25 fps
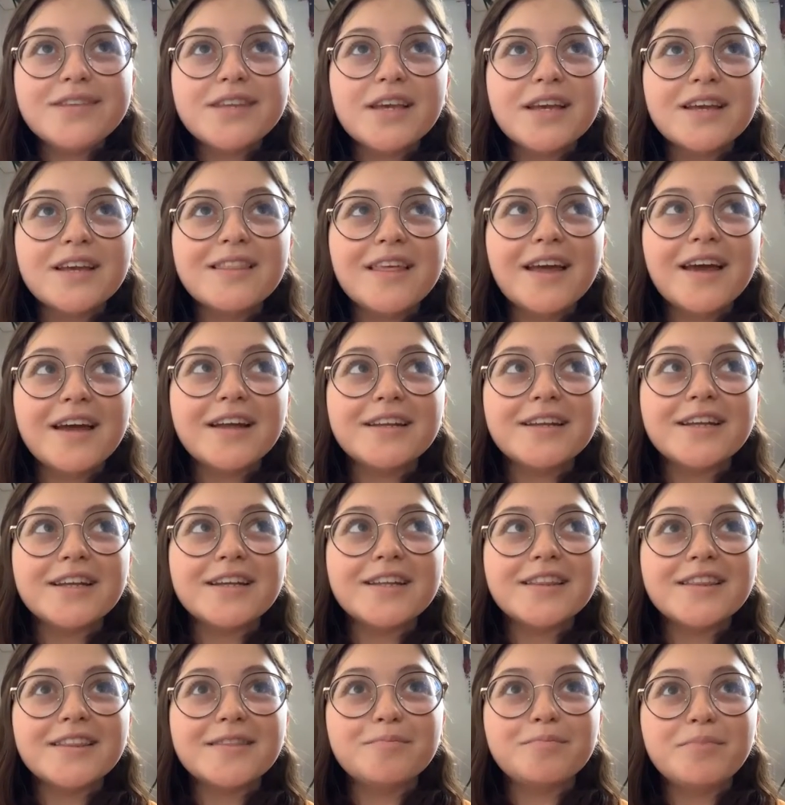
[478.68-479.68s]
that
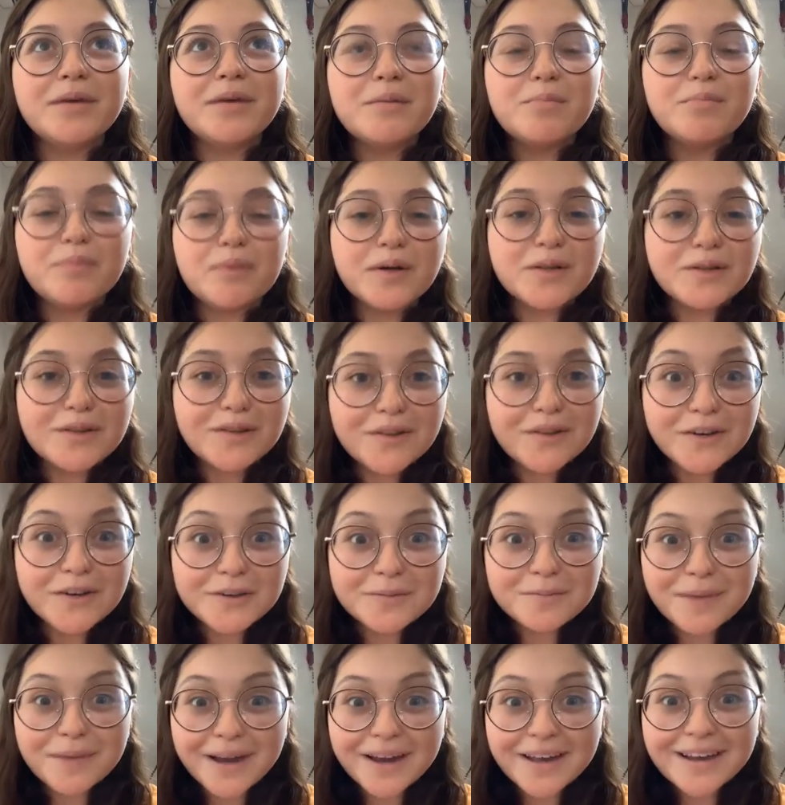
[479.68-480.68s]
people learn
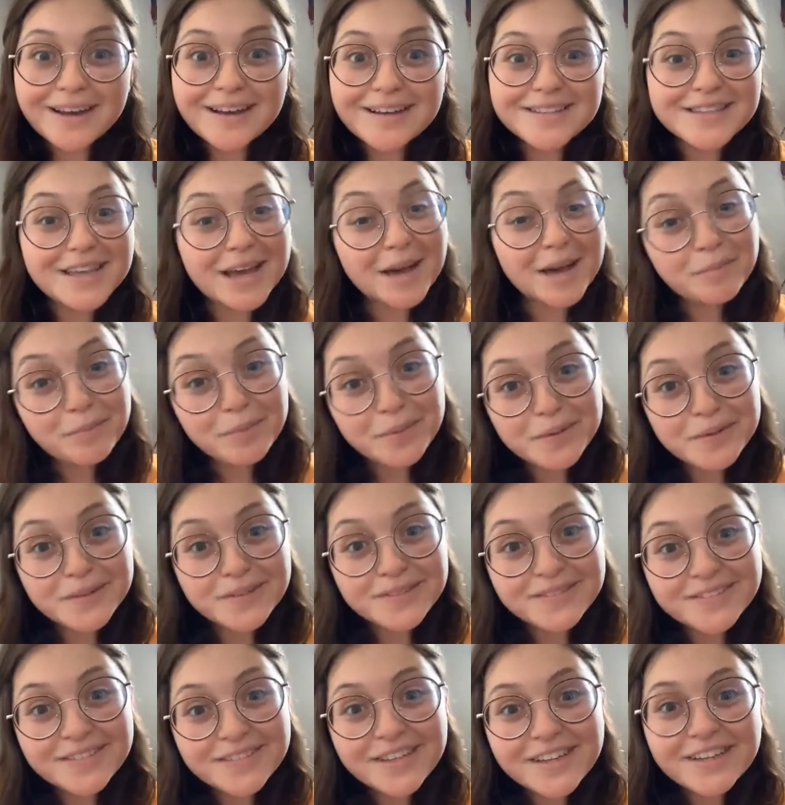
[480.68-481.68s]
by
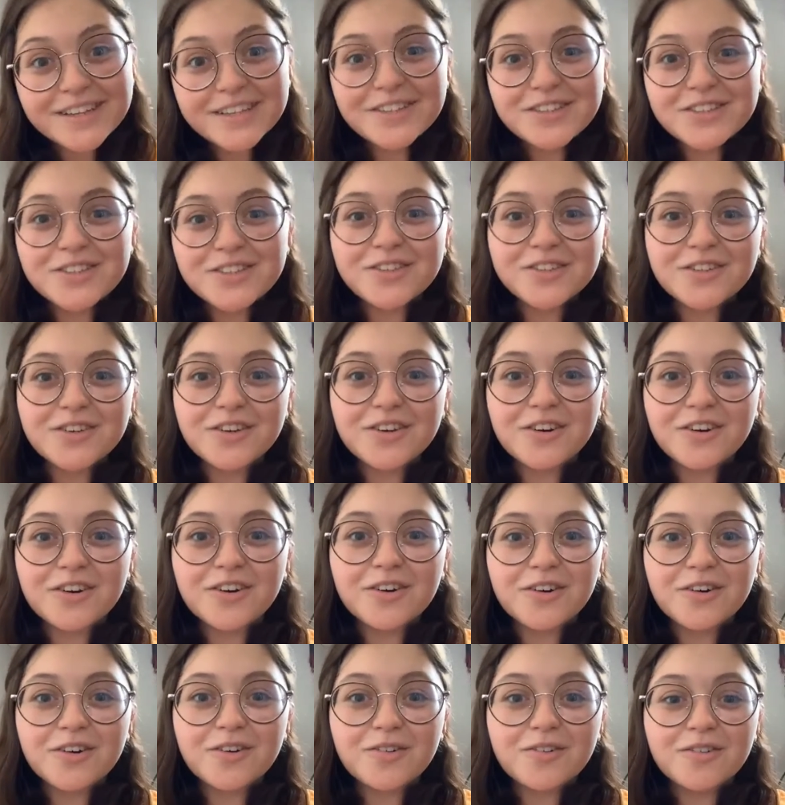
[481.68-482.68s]
example.
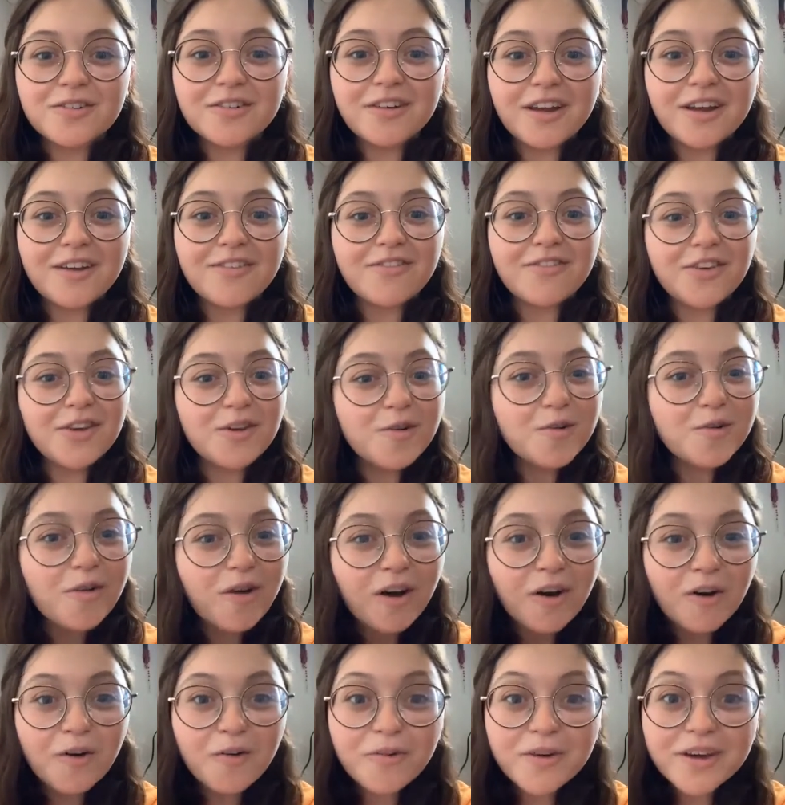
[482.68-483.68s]
So if you
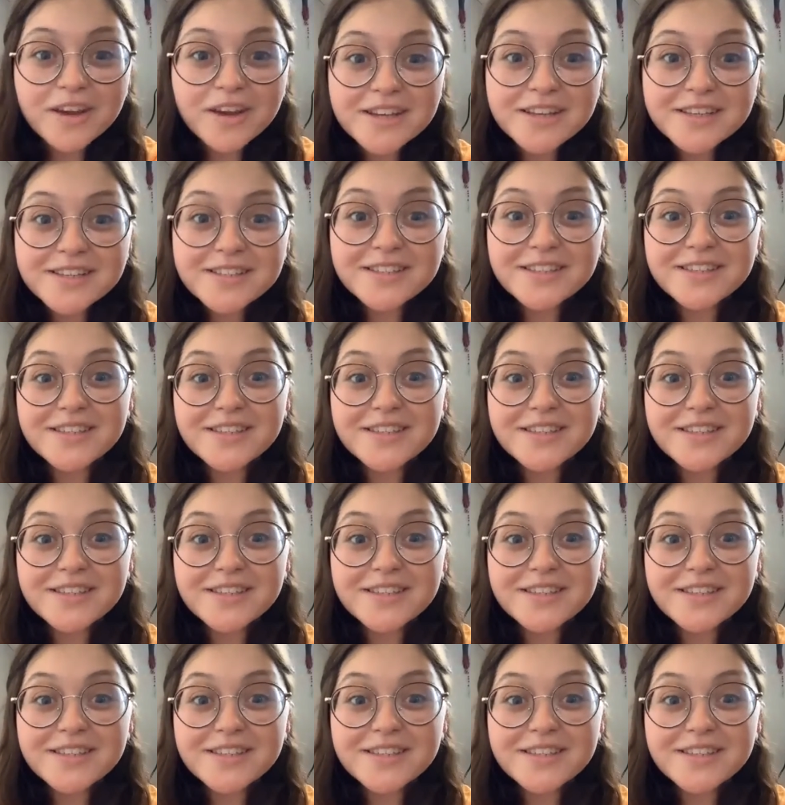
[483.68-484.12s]
always